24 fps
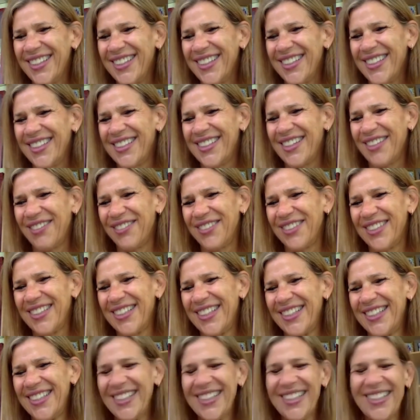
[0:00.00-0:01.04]
It definitely
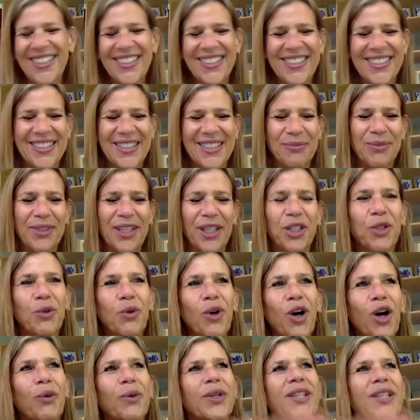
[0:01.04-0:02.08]
seems like you
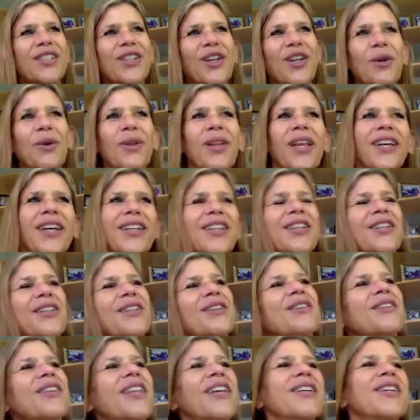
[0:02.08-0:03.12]
always go like a
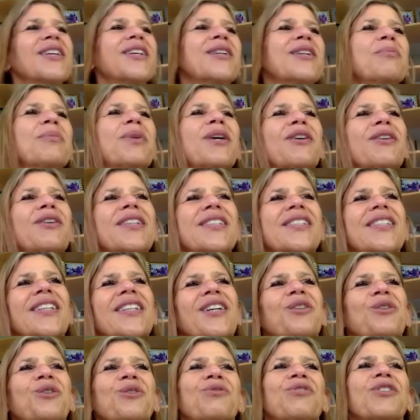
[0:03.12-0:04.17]
little, like comparing it to
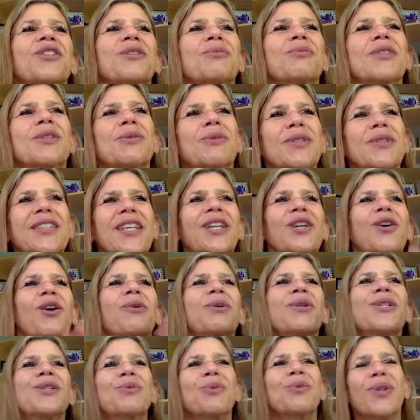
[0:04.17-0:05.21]
other films was like
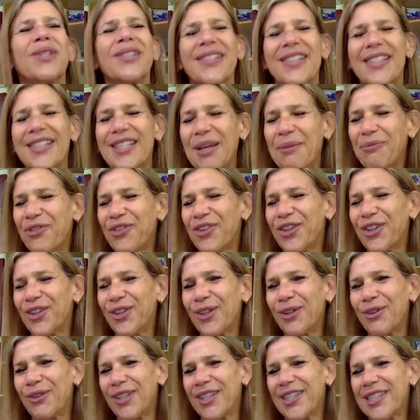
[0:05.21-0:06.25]
always one step
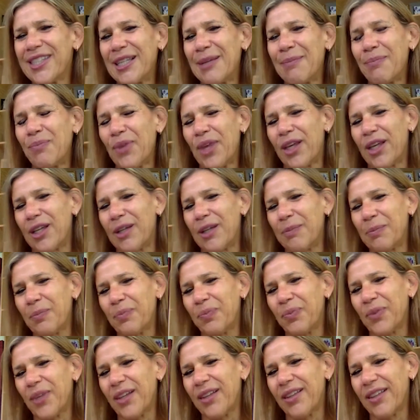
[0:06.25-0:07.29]
further. It seemed like in
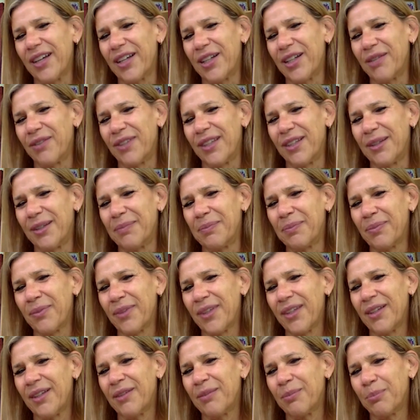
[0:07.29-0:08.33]
a lot of the
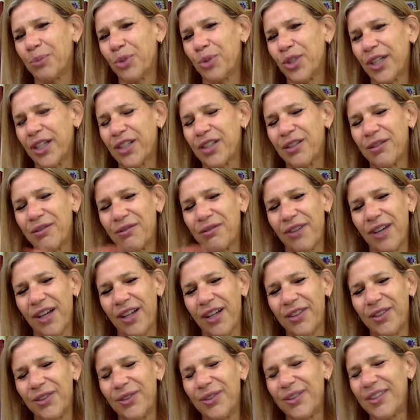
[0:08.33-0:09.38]
production
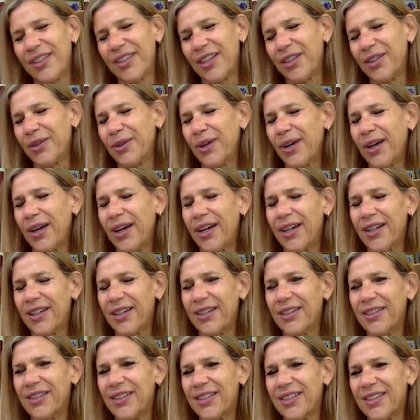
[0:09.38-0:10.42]
values that you had,
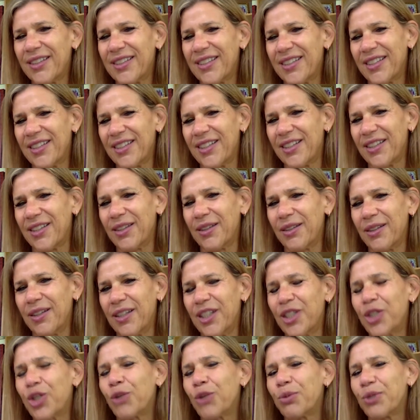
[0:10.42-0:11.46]
and just the
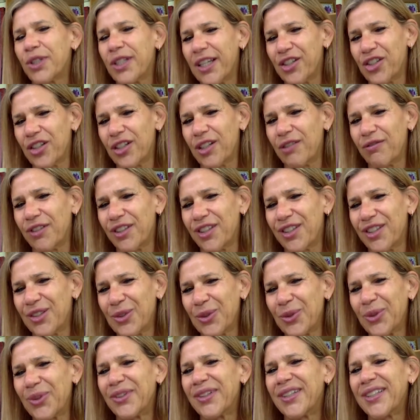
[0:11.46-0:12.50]
interpretation of a
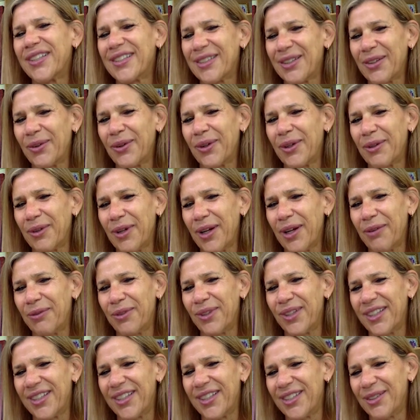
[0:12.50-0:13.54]
story. So I
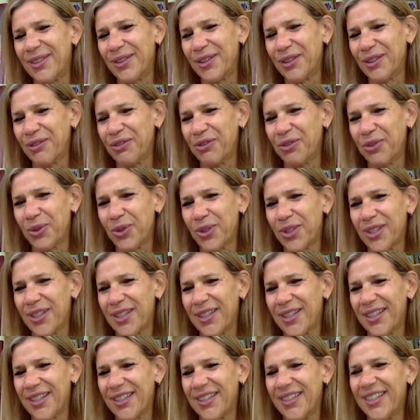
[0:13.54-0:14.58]
really do look forward
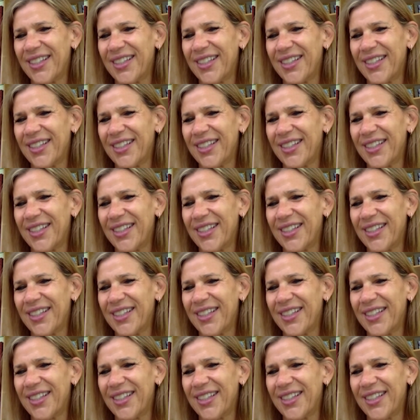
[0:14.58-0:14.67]
to